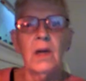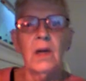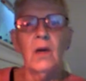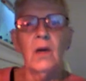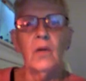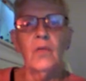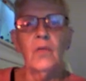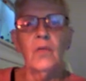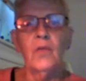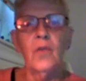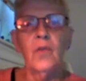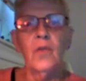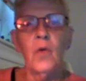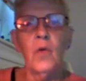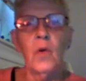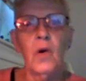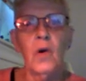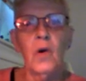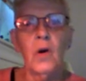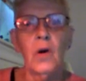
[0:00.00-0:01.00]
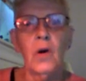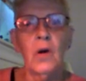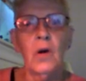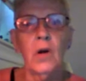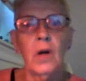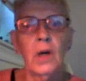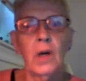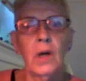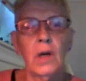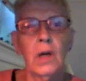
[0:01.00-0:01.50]

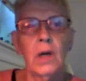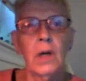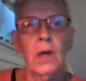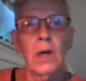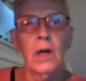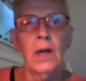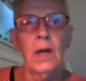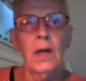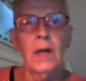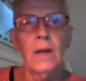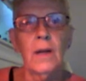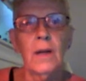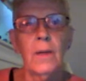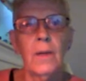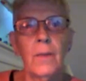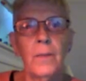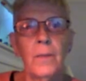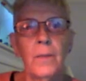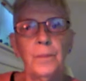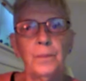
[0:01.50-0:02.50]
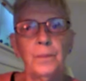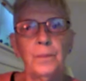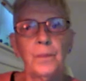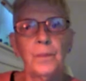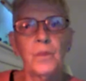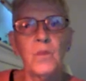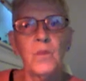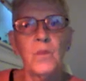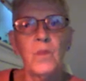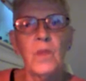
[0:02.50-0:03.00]
for
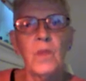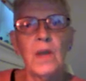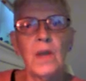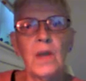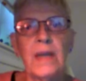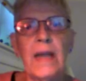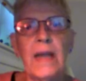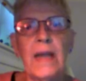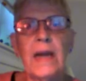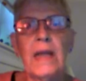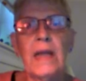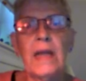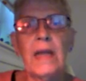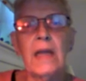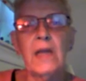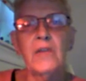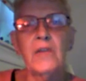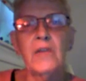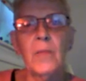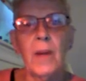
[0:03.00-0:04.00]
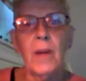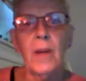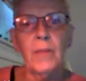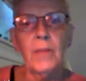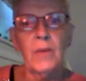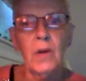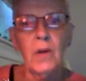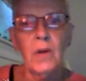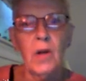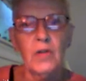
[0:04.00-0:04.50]
getting it into
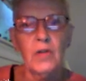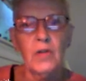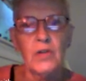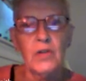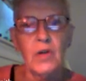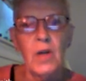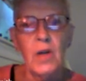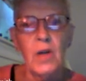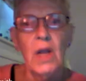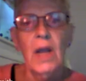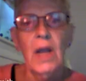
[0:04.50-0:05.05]
popular culture.